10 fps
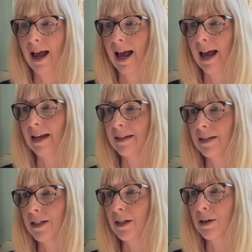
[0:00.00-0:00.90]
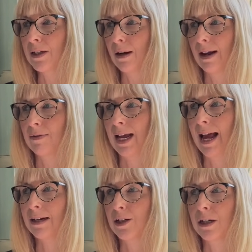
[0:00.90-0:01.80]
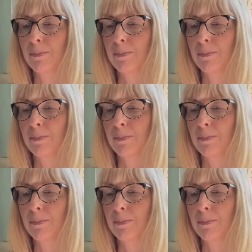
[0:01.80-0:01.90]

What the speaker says: And, you know, you don't have to actually